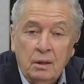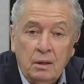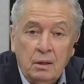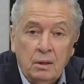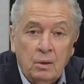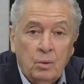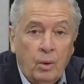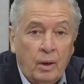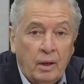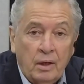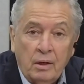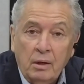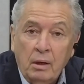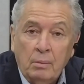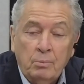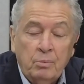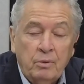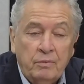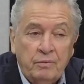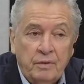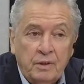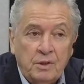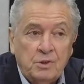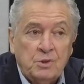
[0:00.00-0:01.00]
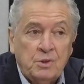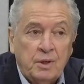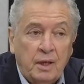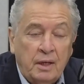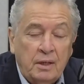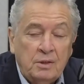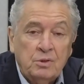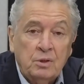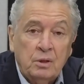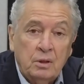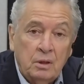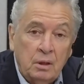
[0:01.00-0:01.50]
quite a number of these
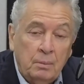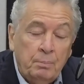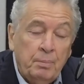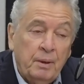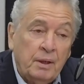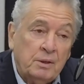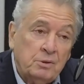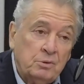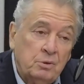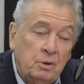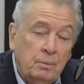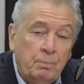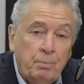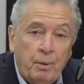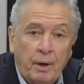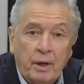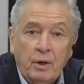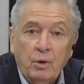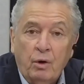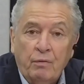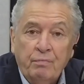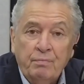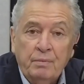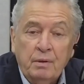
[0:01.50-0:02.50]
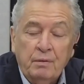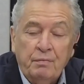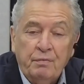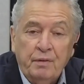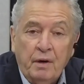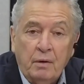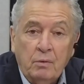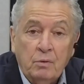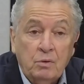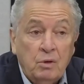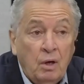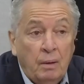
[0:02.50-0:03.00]
states are going to basically break off from the
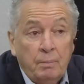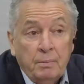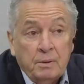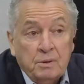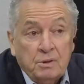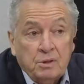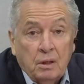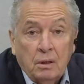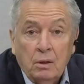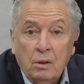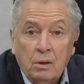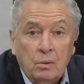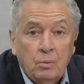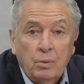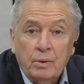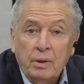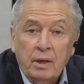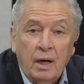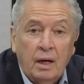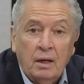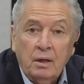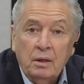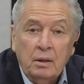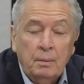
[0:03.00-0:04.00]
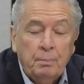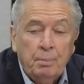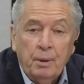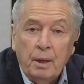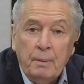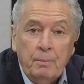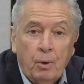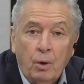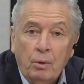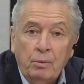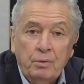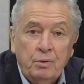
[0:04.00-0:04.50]
federal government and say, look, we're not going to
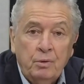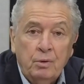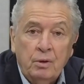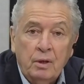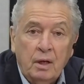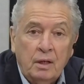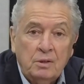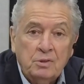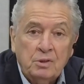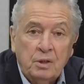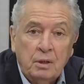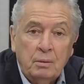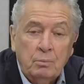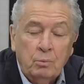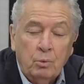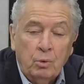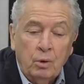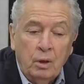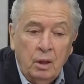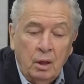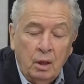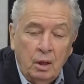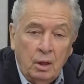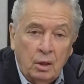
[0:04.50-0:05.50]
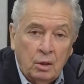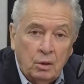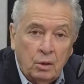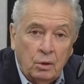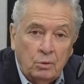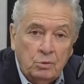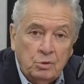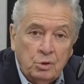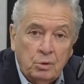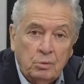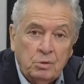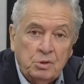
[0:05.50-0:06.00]
play ball with you guys anymore.
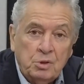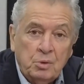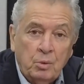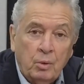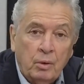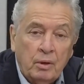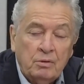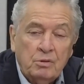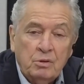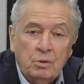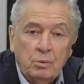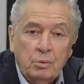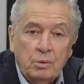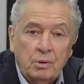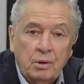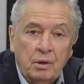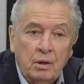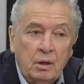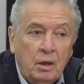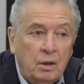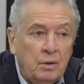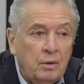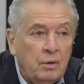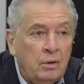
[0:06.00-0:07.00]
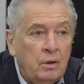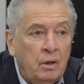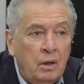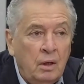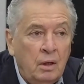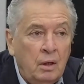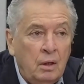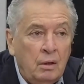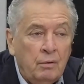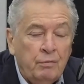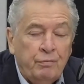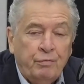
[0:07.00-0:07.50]
Go do what you want to do with the other
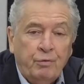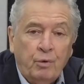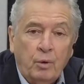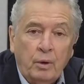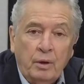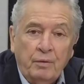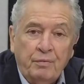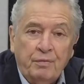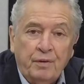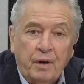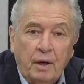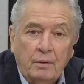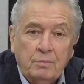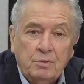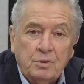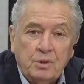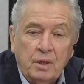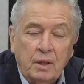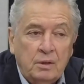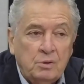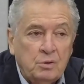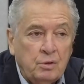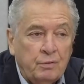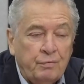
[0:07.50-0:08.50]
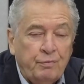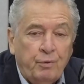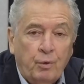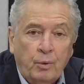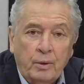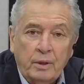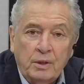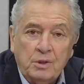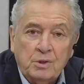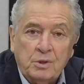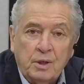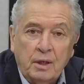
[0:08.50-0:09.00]
45 states or
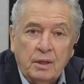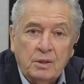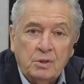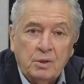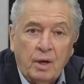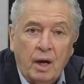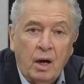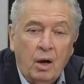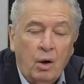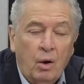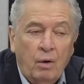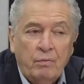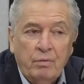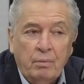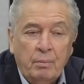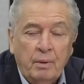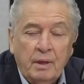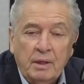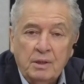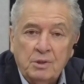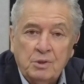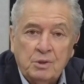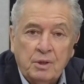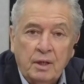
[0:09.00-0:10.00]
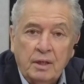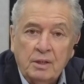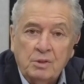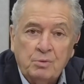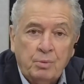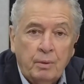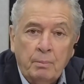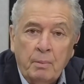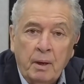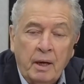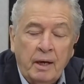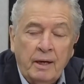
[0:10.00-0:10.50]
40 states or however many
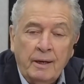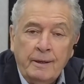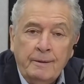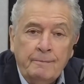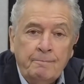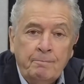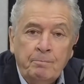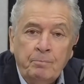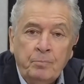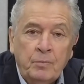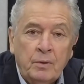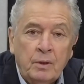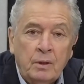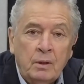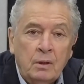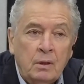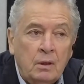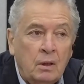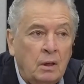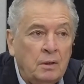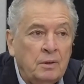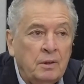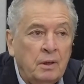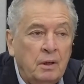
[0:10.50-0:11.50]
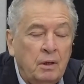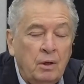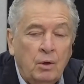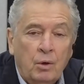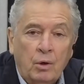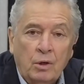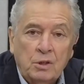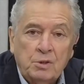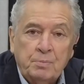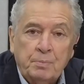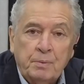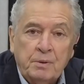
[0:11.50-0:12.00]
states remain under the
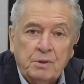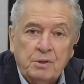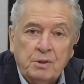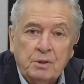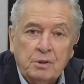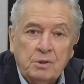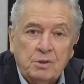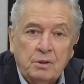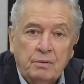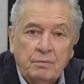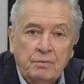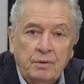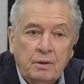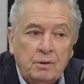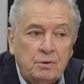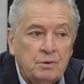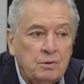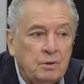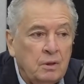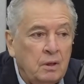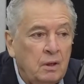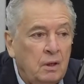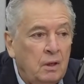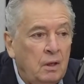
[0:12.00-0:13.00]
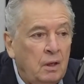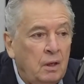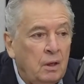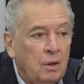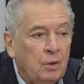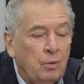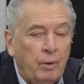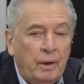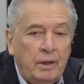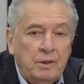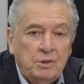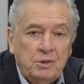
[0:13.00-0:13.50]
auspices of this
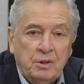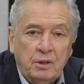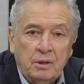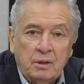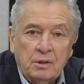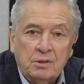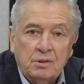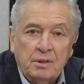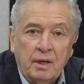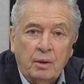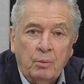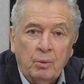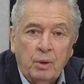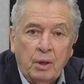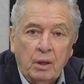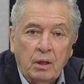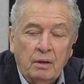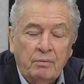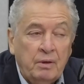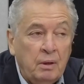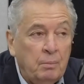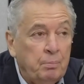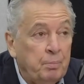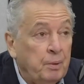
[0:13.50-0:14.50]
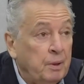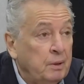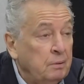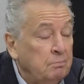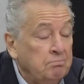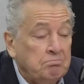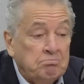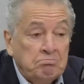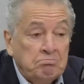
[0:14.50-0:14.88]
craziness that we're living. But